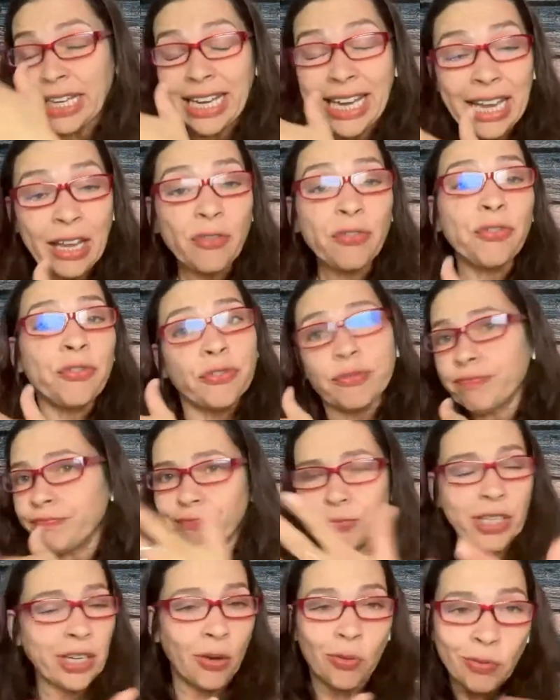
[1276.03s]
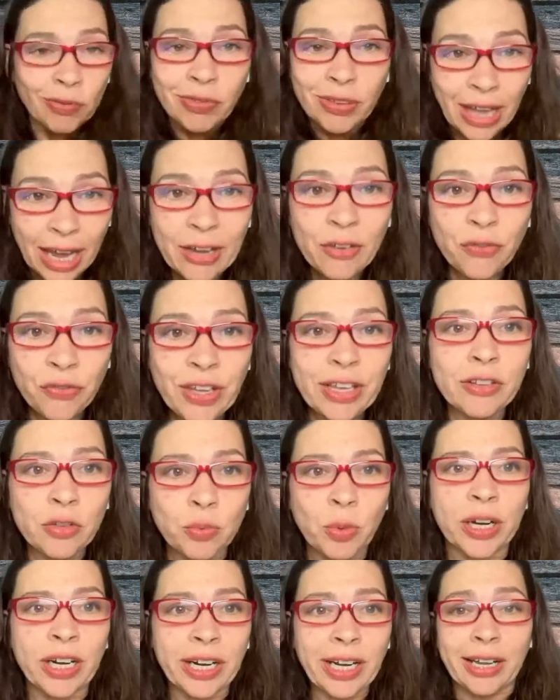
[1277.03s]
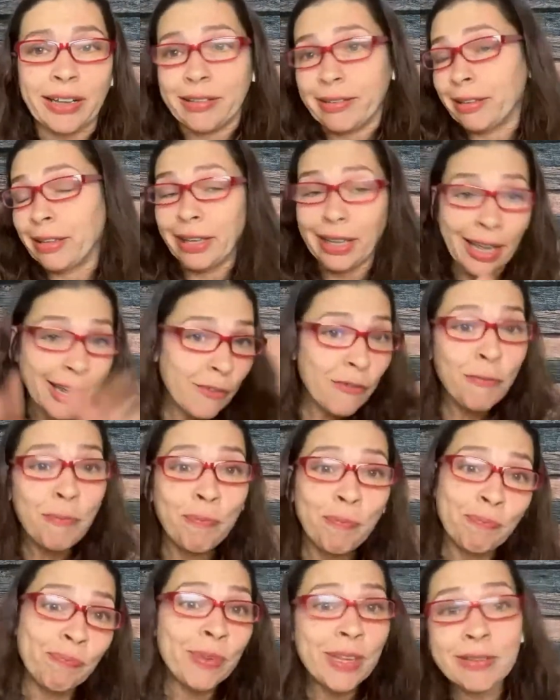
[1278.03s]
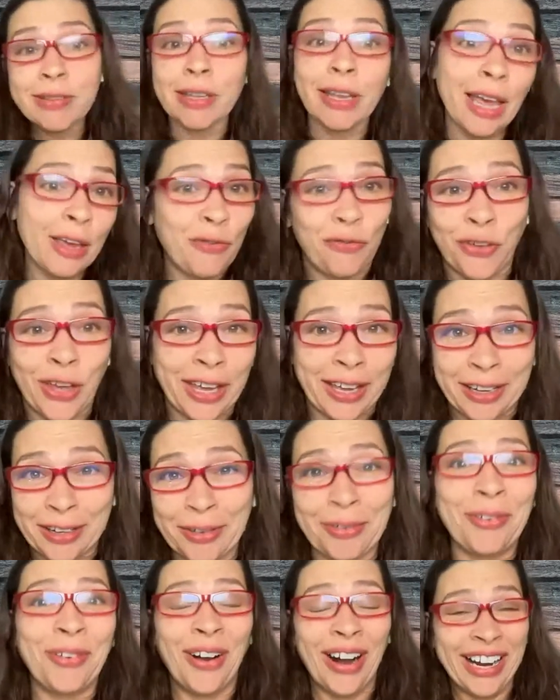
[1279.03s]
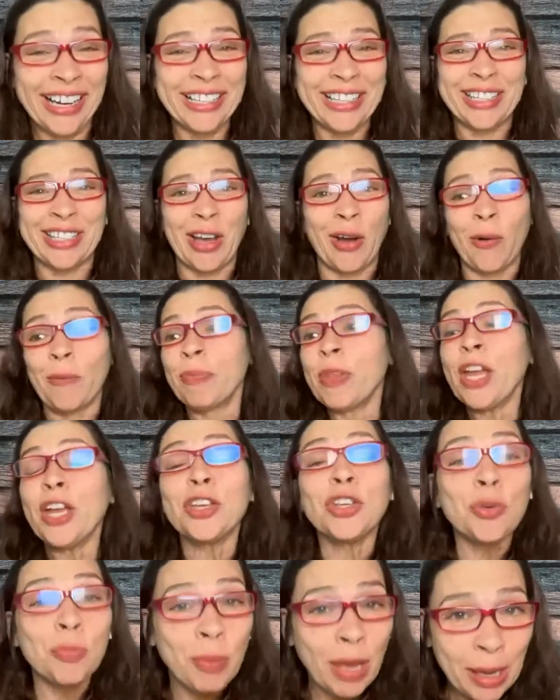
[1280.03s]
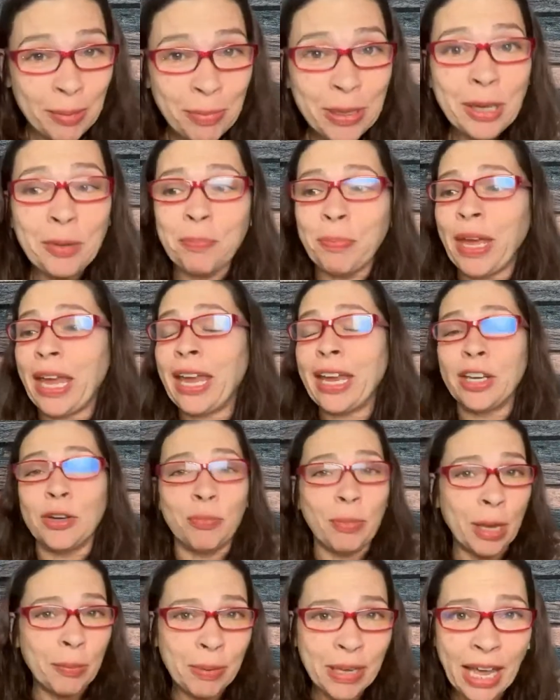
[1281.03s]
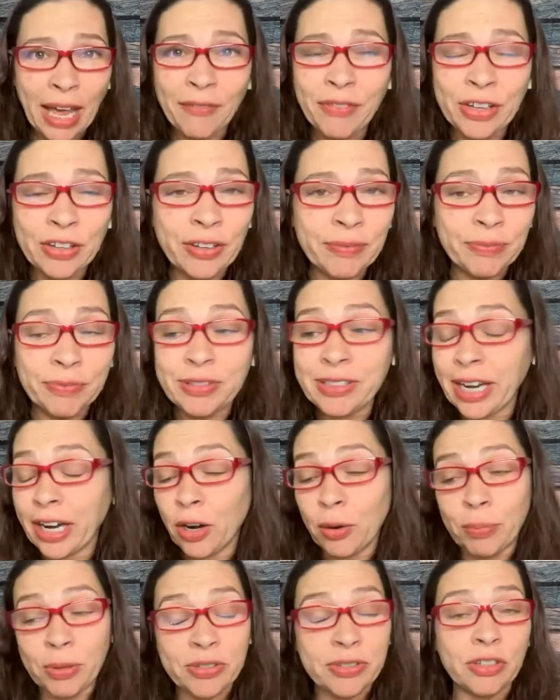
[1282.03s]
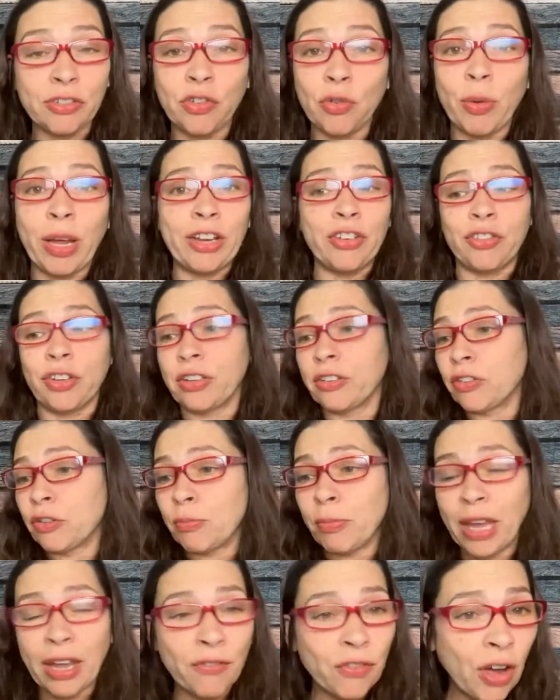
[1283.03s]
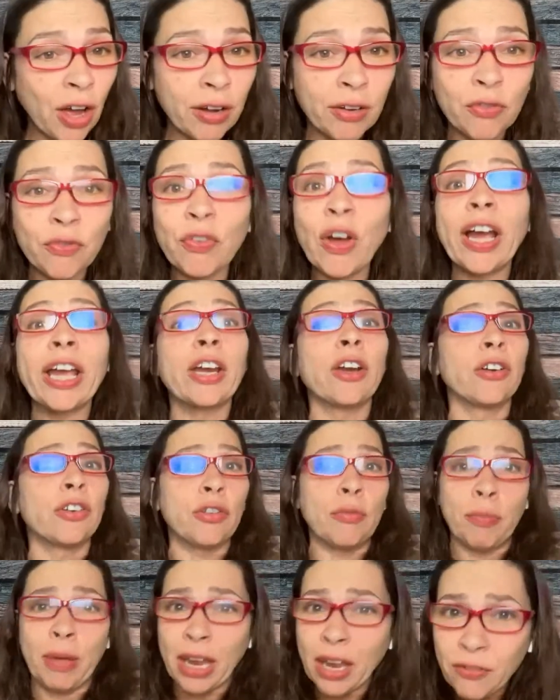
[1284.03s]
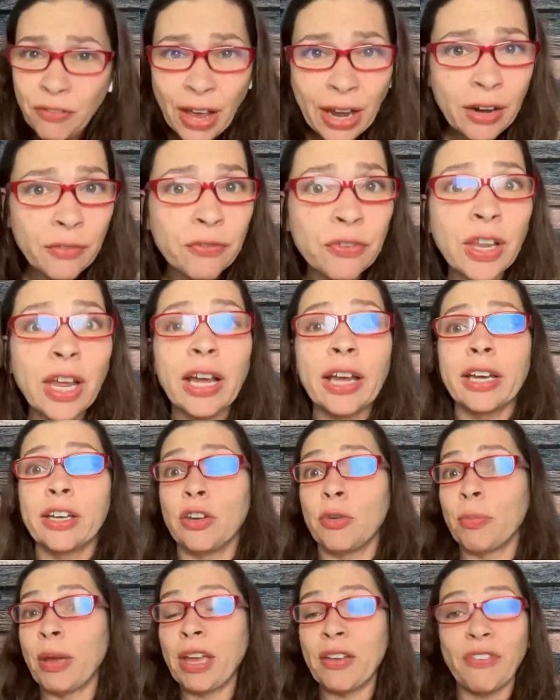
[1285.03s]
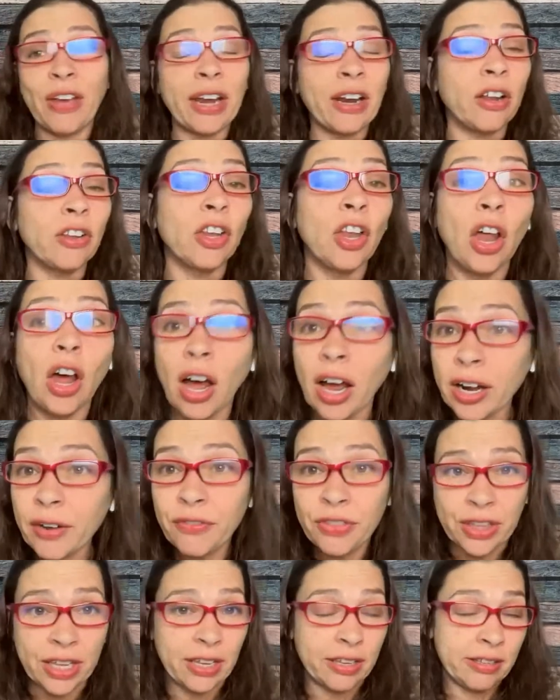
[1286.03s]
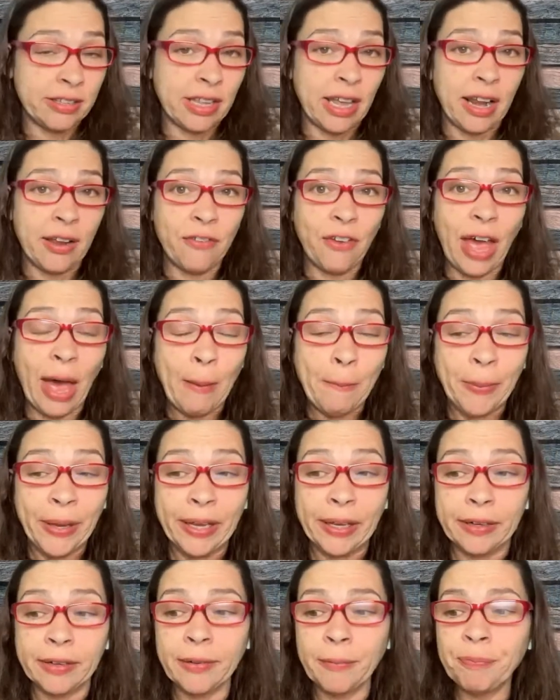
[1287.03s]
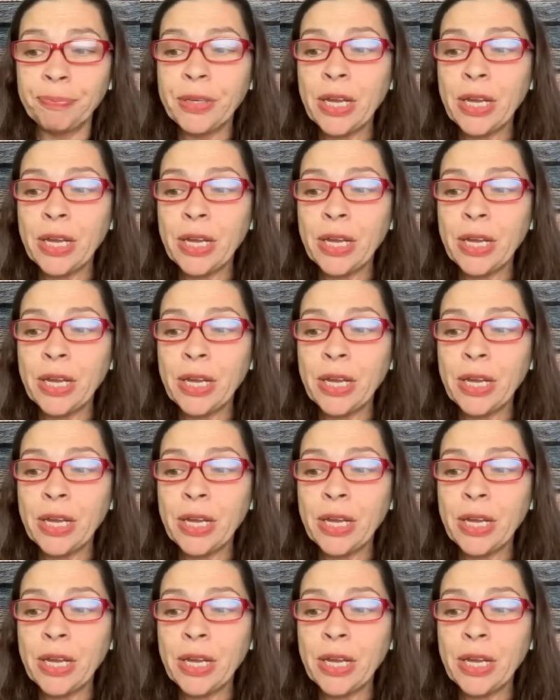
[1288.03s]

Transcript: if, life is what it is, life is lifing, right? So you may be in pain, you may be having terrible situations, you may have gotten fired, you may have had a flood, you may have had a lot of things that have happened.